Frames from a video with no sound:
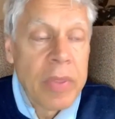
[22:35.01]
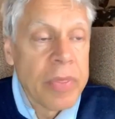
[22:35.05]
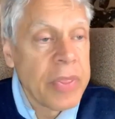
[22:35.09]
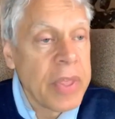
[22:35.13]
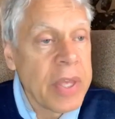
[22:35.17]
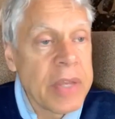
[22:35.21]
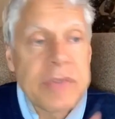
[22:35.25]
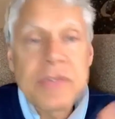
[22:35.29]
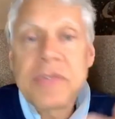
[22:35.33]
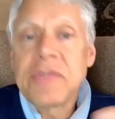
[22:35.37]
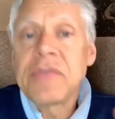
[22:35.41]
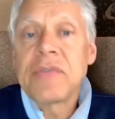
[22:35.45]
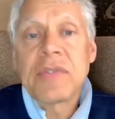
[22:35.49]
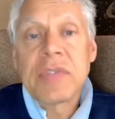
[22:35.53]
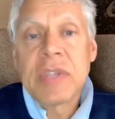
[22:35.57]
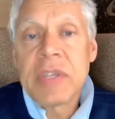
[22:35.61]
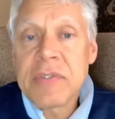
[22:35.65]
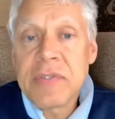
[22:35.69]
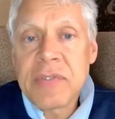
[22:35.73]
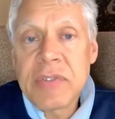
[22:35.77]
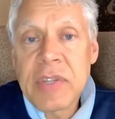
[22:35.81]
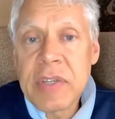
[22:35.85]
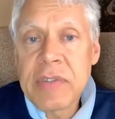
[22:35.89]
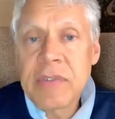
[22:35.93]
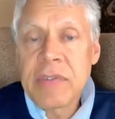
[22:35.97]
This,
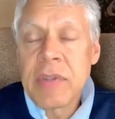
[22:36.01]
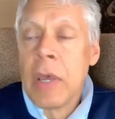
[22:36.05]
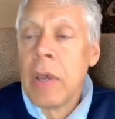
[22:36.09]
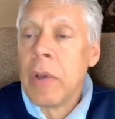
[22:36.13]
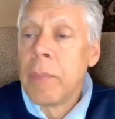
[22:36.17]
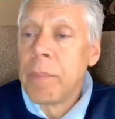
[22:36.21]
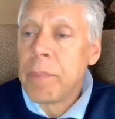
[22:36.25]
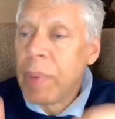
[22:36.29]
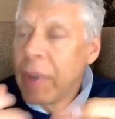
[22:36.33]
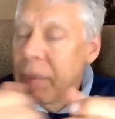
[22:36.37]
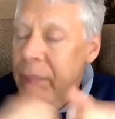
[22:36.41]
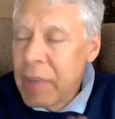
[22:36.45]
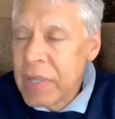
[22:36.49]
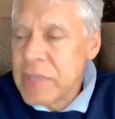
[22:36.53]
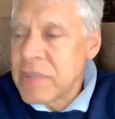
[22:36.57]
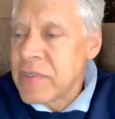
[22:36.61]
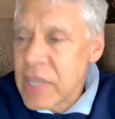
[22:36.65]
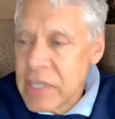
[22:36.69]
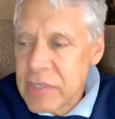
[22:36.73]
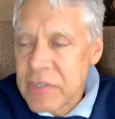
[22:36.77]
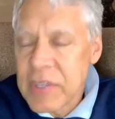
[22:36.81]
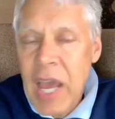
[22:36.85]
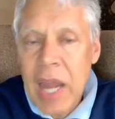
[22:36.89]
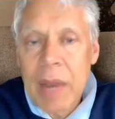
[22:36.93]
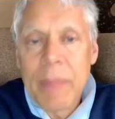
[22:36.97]
this is, but
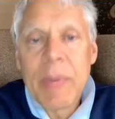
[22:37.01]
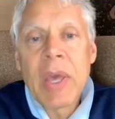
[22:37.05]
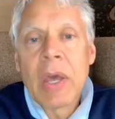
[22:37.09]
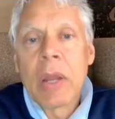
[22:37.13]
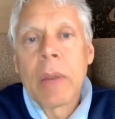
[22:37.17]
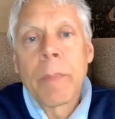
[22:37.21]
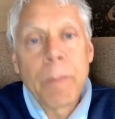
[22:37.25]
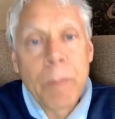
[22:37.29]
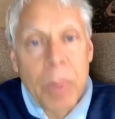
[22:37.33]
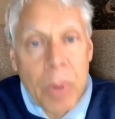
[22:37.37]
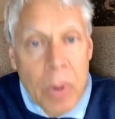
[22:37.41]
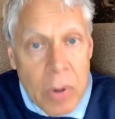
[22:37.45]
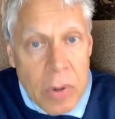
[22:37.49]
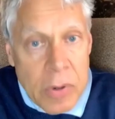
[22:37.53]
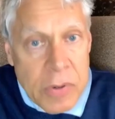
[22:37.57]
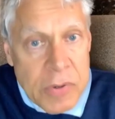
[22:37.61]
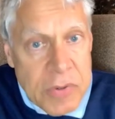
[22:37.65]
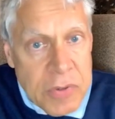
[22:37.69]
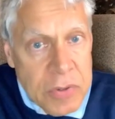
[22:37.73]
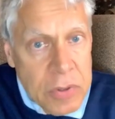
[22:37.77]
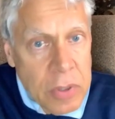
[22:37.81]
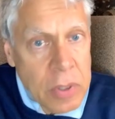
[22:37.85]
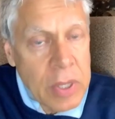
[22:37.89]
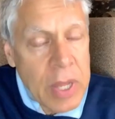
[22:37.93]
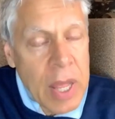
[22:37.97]
it's got to be on a
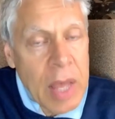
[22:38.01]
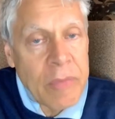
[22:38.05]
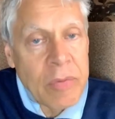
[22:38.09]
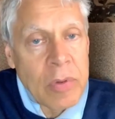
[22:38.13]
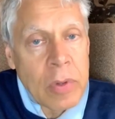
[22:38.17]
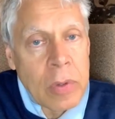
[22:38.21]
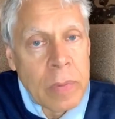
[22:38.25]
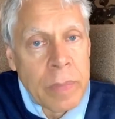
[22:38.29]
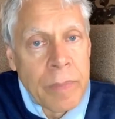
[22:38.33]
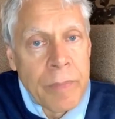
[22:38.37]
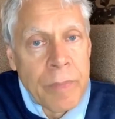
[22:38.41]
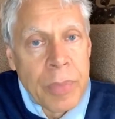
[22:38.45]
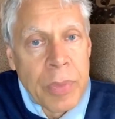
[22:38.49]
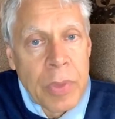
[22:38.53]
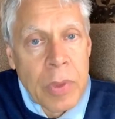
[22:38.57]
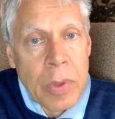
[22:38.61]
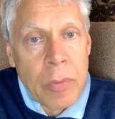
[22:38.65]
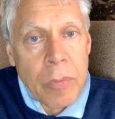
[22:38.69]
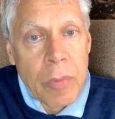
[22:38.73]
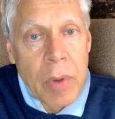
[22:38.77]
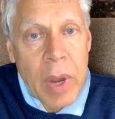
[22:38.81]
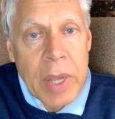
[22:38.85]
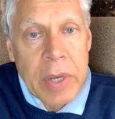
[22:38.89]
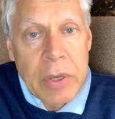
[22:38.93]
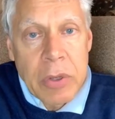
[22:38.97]
personal level.
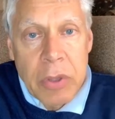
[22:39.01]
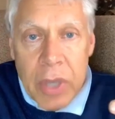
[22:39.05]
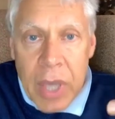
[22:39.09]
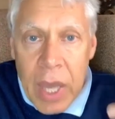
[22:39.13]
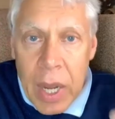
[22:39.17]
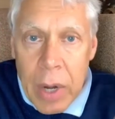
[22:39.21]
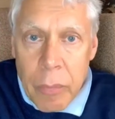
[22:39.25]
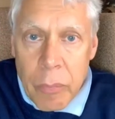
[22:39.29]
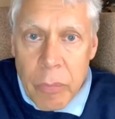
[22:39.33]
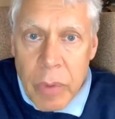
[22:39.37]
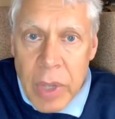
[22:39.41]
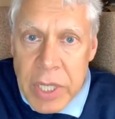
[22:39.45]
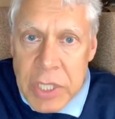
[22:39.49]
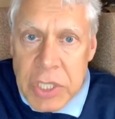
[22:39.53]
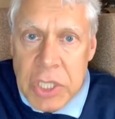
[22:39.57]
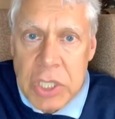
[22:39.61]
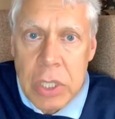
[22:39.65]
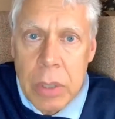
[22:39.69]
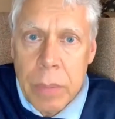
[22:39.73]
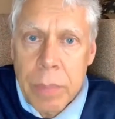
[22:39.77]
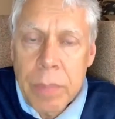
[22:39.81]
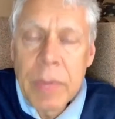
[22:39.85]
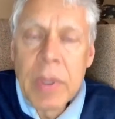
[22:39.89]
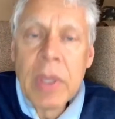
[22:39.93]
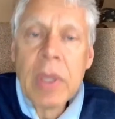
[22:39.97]
Right, you got to reach
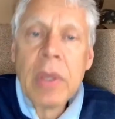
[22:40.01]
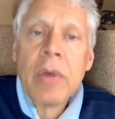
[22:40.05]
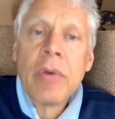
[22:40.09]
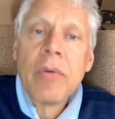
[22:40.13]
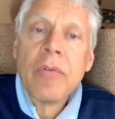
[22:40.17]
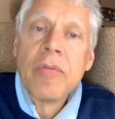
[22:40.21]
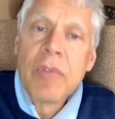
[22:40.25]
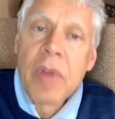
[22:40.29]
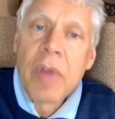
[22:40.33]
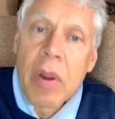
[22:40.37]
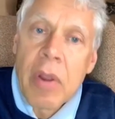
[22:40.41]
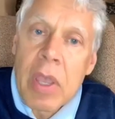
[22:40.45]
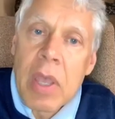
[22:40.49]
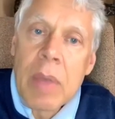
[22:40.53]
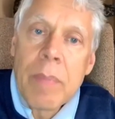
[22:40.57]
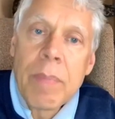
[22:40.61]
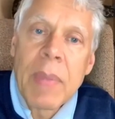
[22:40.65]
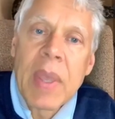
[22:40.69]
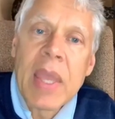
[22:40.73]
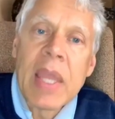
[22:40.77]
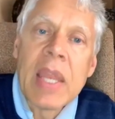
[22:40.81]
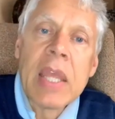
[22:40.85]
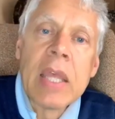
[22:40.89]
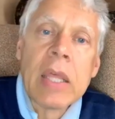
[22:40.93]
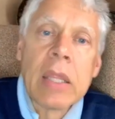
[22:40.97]
them very
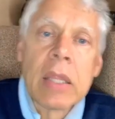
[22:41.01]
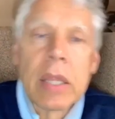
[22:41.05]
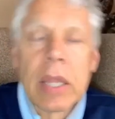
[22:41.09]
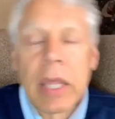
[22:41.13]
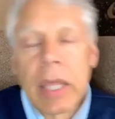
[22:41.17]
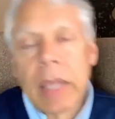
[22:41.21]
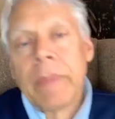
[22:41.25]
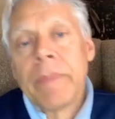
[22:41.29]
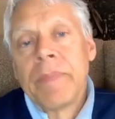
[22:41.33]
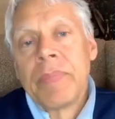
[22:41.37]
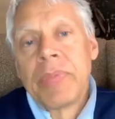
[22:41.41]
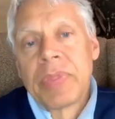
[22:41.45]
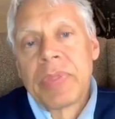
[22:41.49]
immediately.